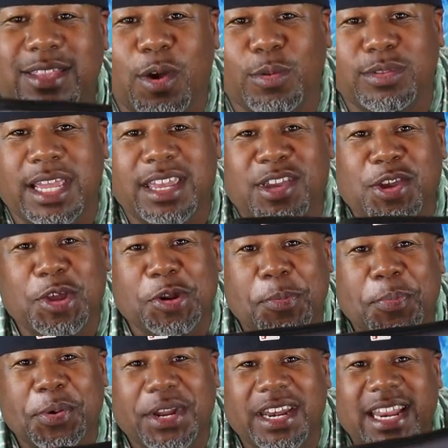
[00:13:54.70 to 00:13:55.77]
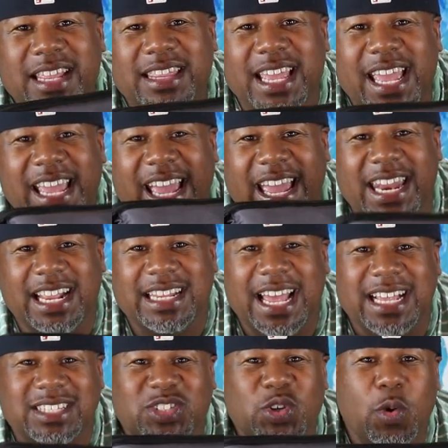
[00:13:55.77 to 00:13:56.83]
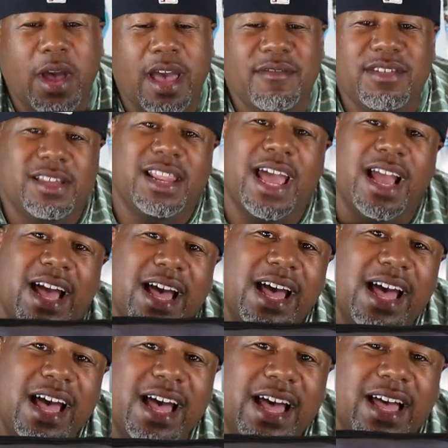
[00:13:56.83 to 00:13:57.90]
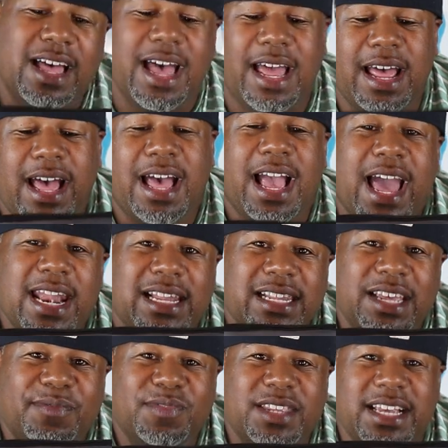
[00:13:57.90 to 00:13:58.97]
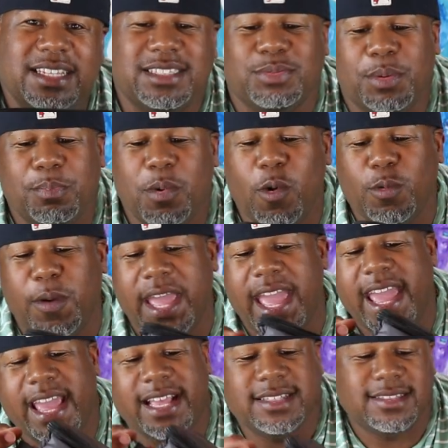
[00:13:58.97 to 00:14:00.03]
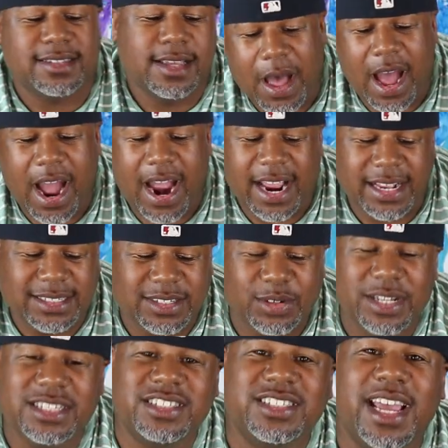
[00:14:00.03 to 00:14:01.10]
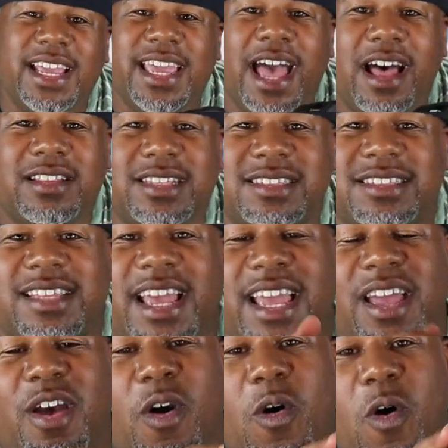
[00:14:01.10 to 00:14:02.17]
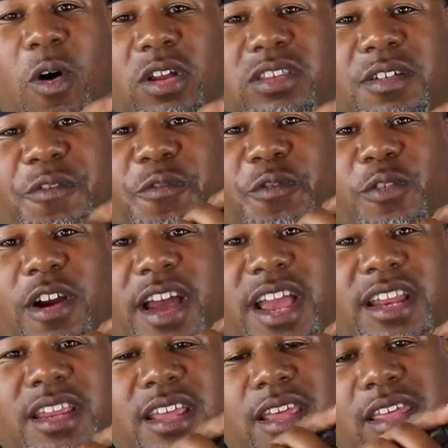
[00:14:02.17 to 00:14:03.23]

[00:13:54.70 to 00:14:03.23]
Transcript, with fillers: don't think you're gonna put anything in it that's so heavy you're like, ah, I, I gotta lift this with both hands. All right, so let's check out this thing. On the front,